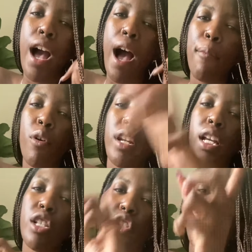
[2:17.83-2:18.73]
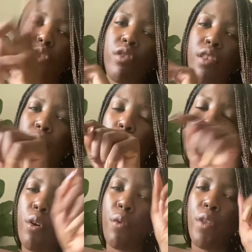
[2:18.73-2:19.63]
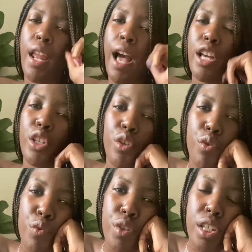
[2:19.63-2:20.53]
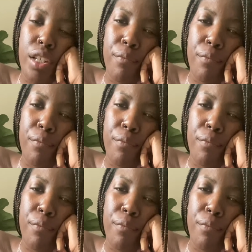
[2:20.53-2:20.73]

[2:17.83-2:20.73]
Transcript: I'm going to insert the photo that I used.